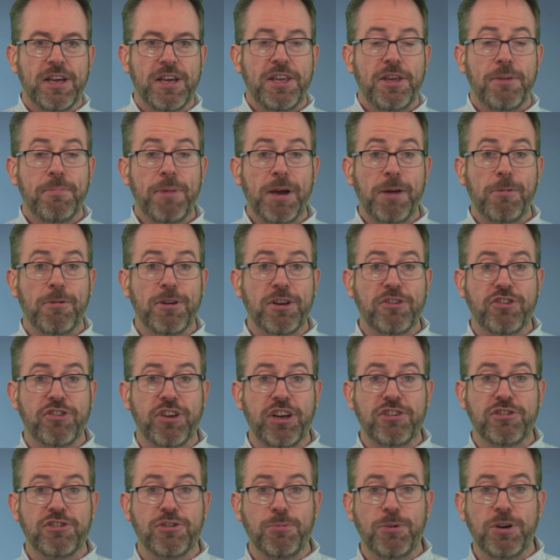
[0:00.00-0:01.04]
You may want to
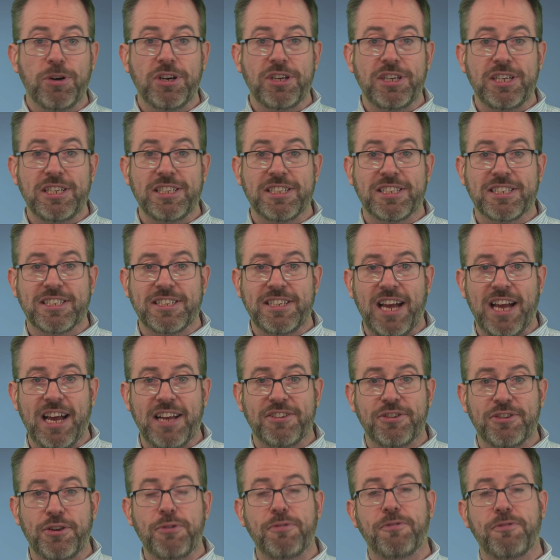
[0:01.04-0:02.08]
change the word
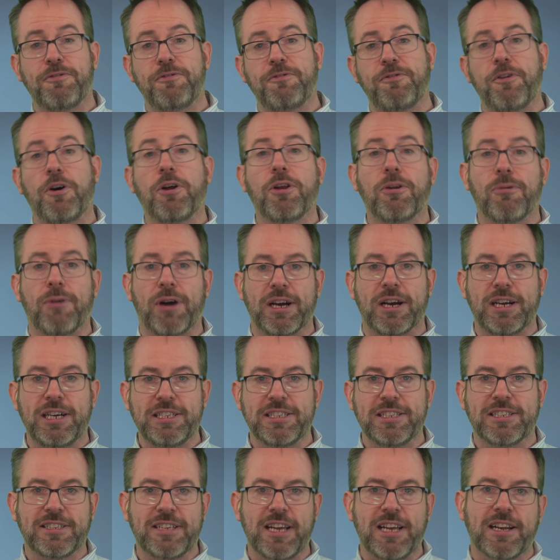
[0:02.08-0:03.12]
instead to follower,
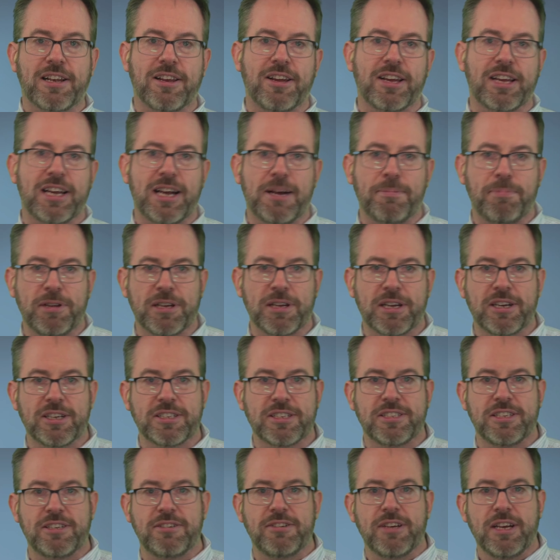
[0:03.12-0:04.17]
instead like Apple are going
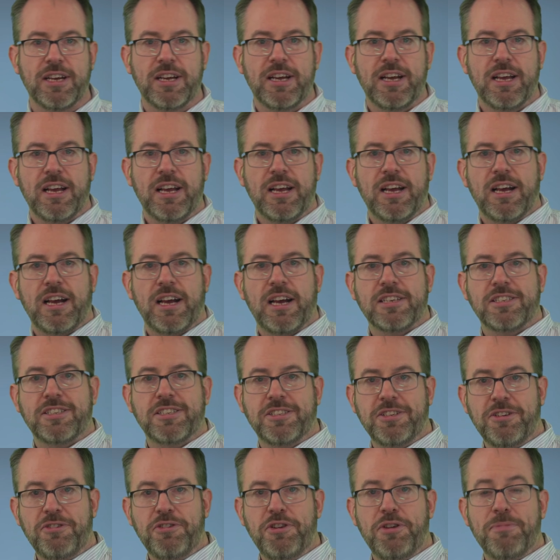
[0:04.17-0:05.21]
to, as
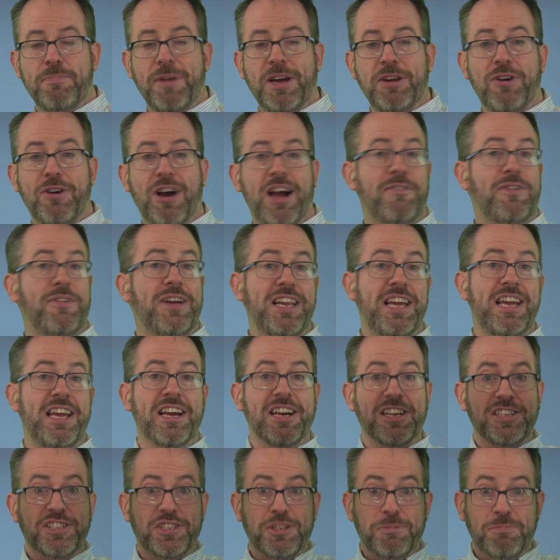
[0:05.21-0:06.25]
soon you may not have any
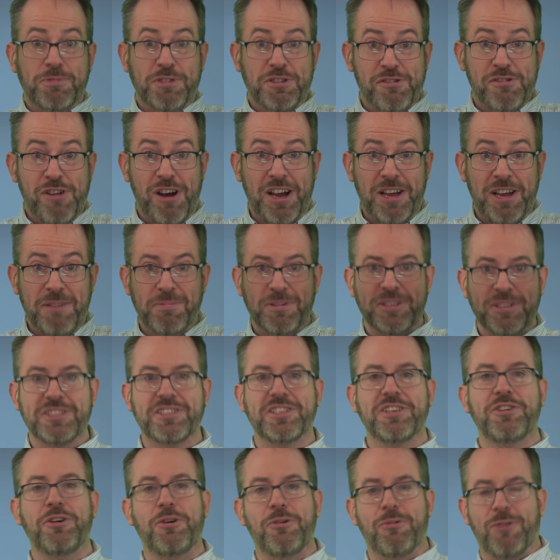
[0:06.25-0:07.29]

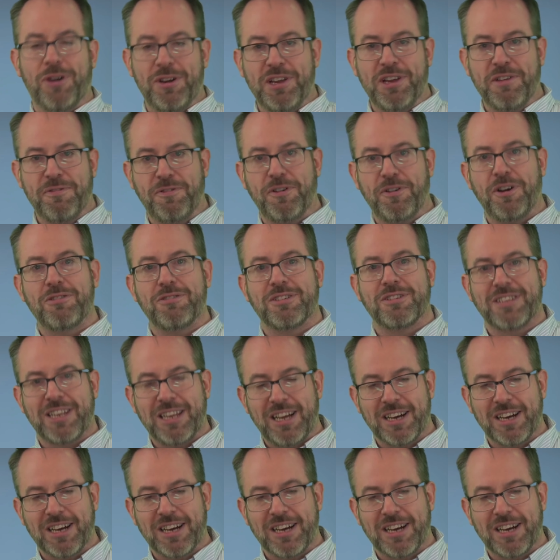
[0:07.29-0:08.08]
subscribers at all, only followers.